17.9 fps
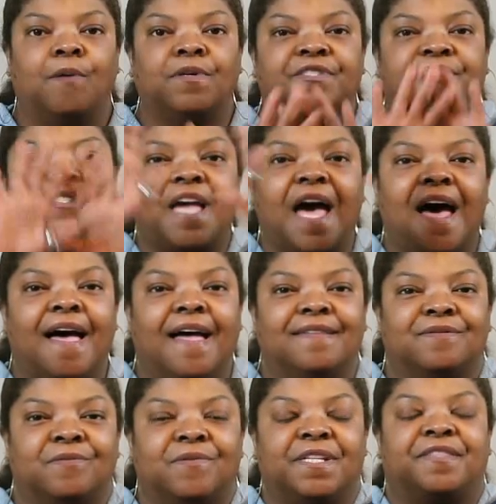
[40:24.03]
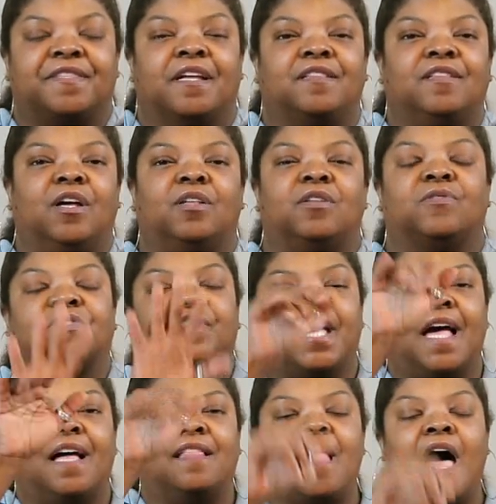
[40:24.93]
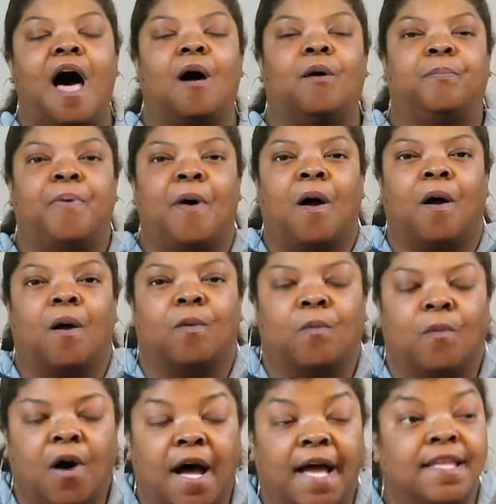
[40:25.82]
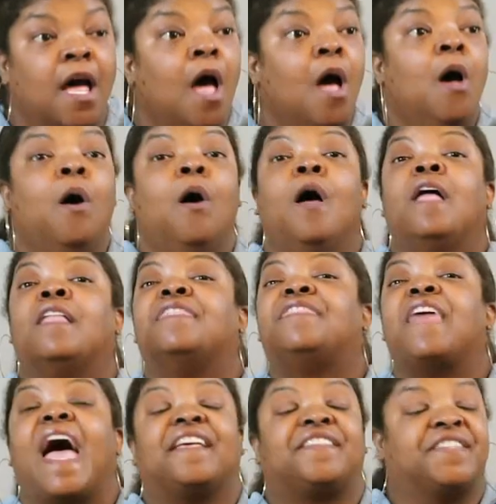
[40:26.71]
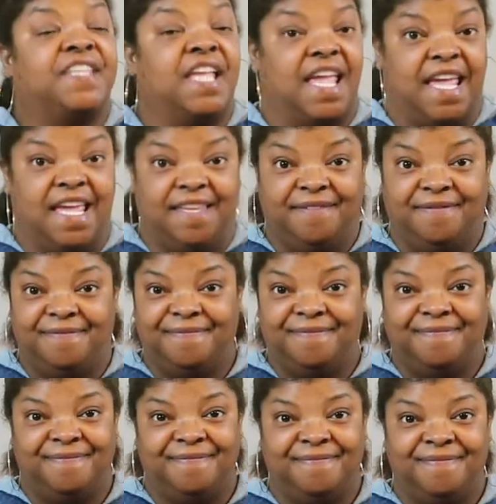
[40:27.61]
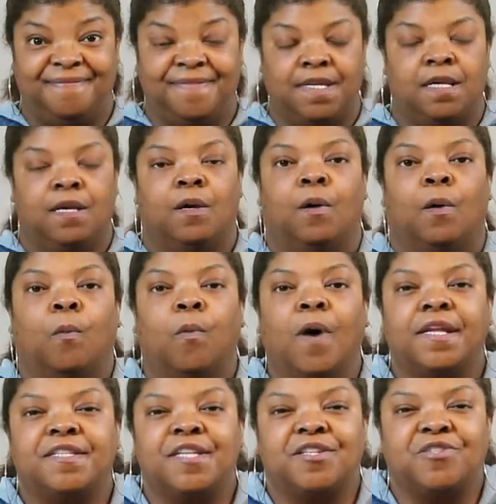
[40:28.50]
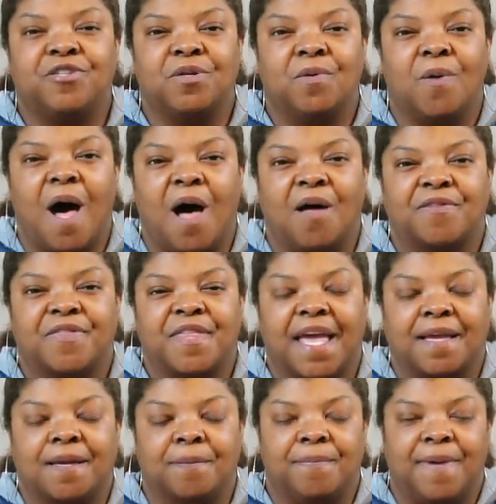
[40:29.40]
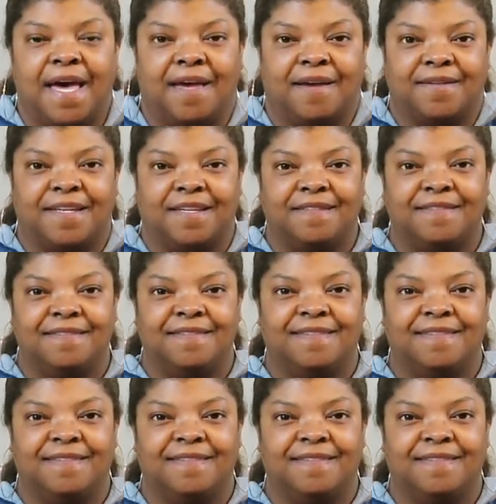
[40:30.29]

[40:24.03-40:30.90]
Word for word: was done with the little tell-all part one. That's it. What did you all think about it?